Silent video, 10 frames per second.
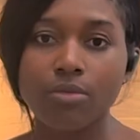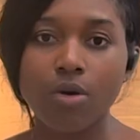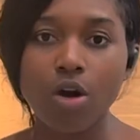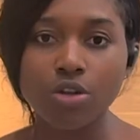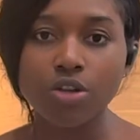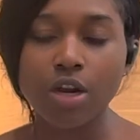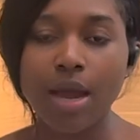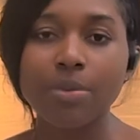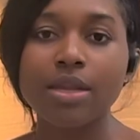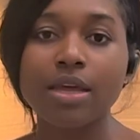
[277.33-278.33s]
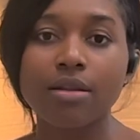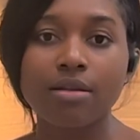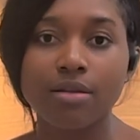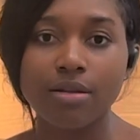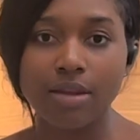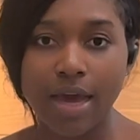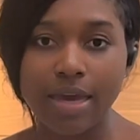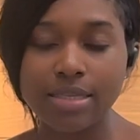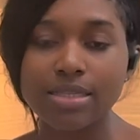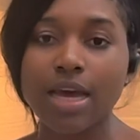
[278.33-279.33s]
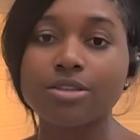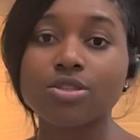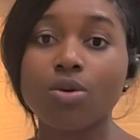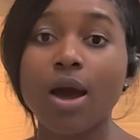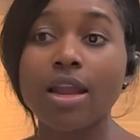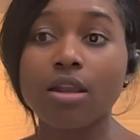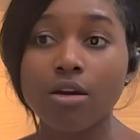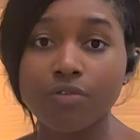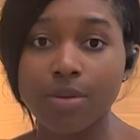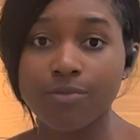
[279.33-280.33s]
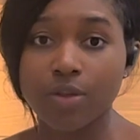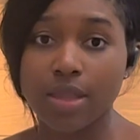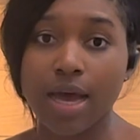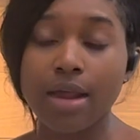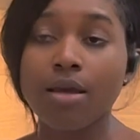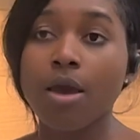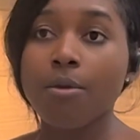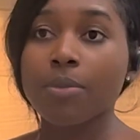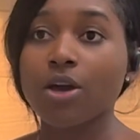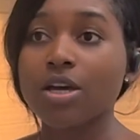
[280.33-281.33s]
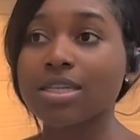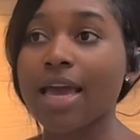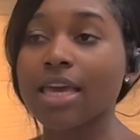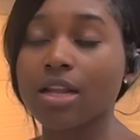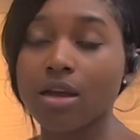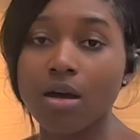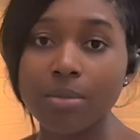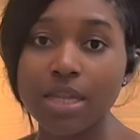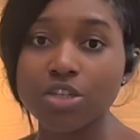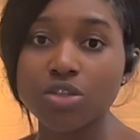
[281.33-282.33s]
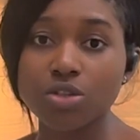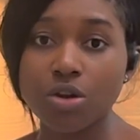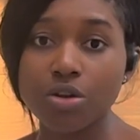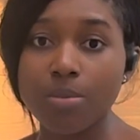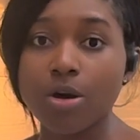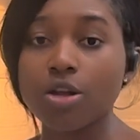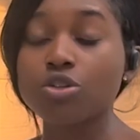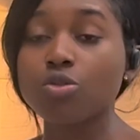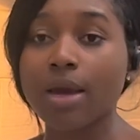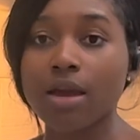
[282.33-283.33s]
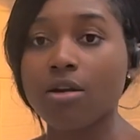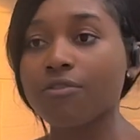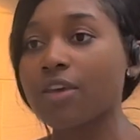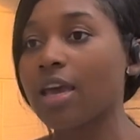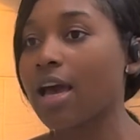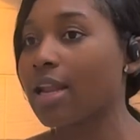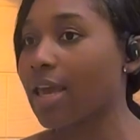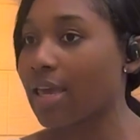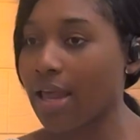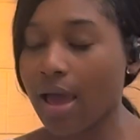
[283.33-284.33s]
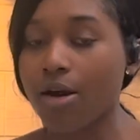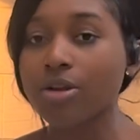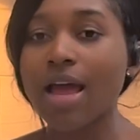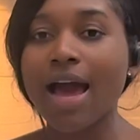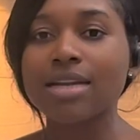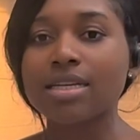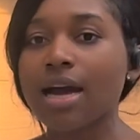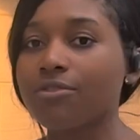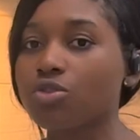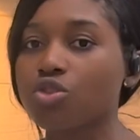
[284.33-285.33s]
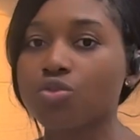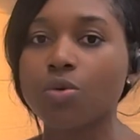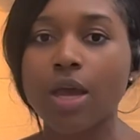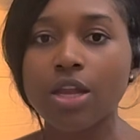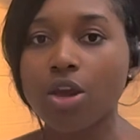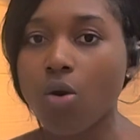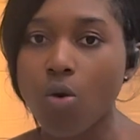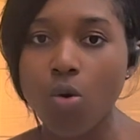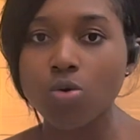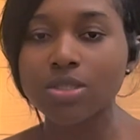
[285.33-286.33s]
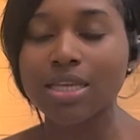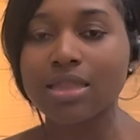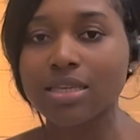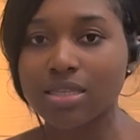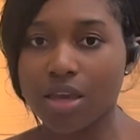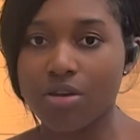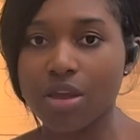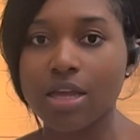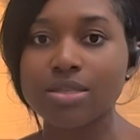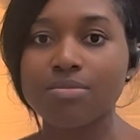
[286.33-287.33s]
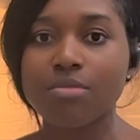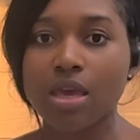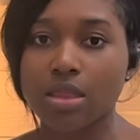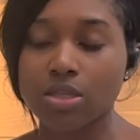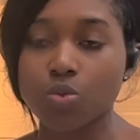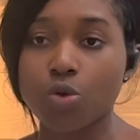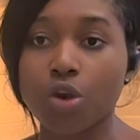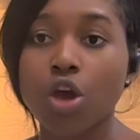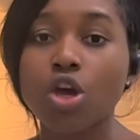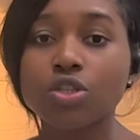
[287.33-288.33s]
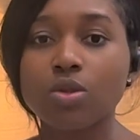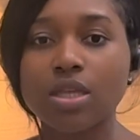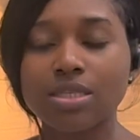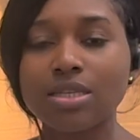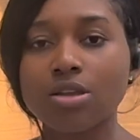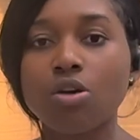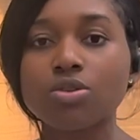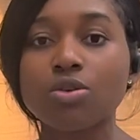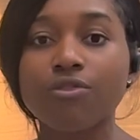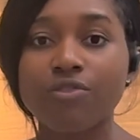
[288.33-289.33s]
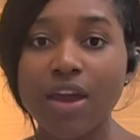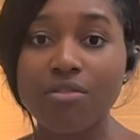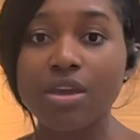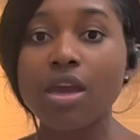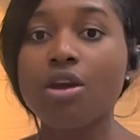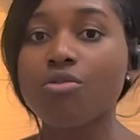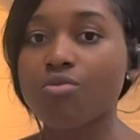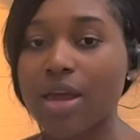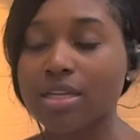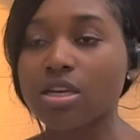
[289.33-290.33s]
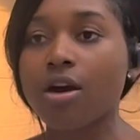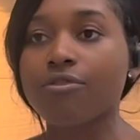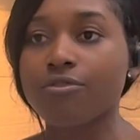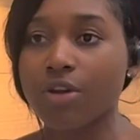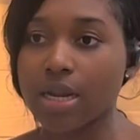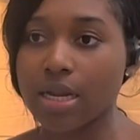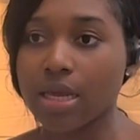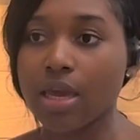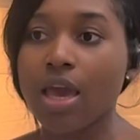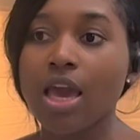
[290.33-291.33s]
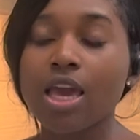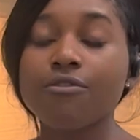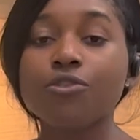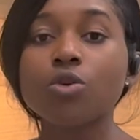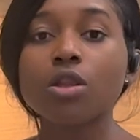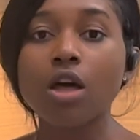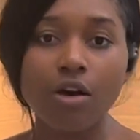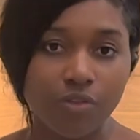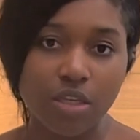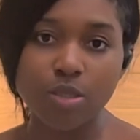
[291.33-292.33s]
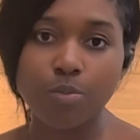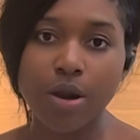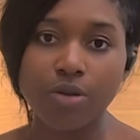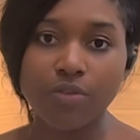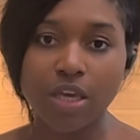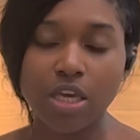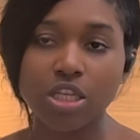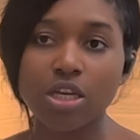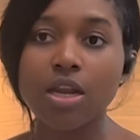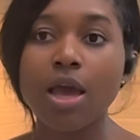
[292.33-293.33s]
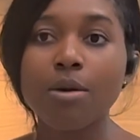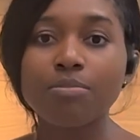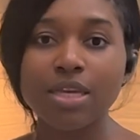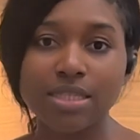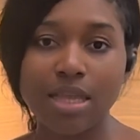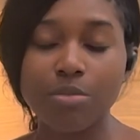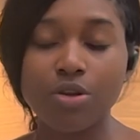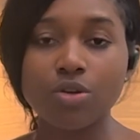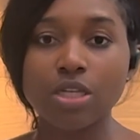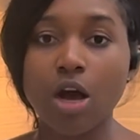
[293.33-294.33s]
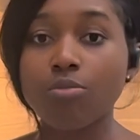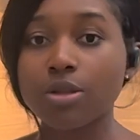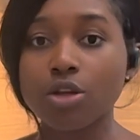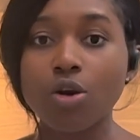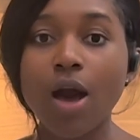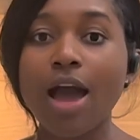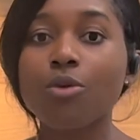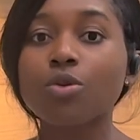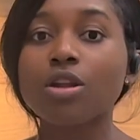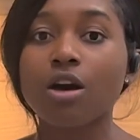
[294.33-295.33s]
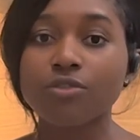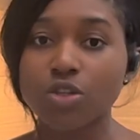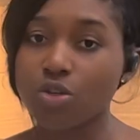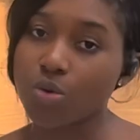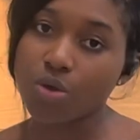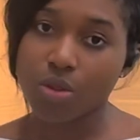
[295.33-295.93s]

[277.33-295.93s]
under cabinet lights, and so I love them for that because I can come in and just turn them on, do my coffee, and I get out. I didn't have to drill any holes in this area to make this work. So this is also very renter friendly. If you love this part of the kitchen, please let me know down below. I would love to know your